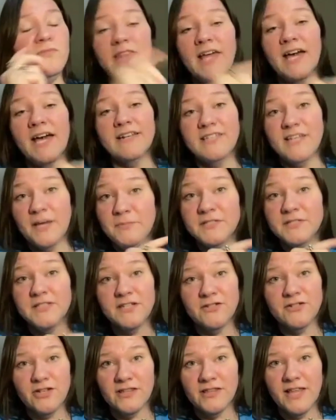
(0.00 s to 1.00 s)
that
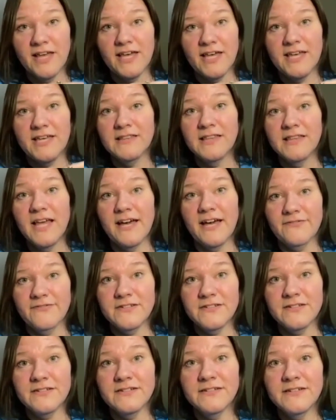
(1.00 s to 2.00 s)
deposition that he
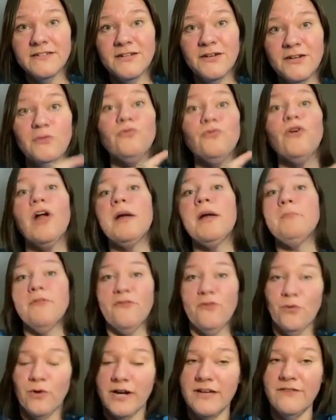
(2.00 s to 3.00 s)
left right
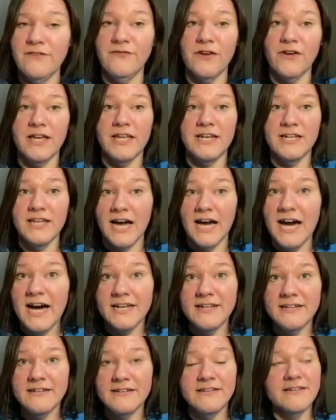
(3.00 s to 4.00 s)
before he freaking
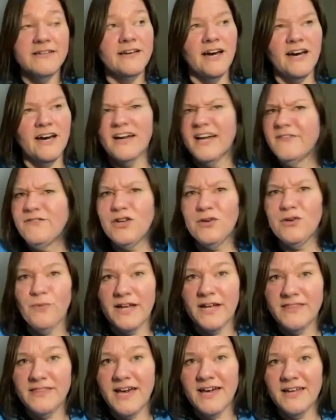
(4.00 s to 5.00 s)
died. Have you
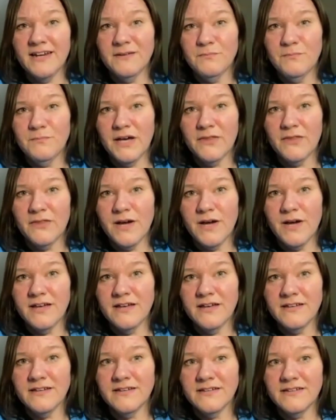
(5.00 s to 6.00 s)
read that, by the way?
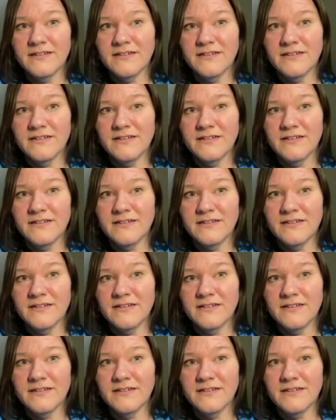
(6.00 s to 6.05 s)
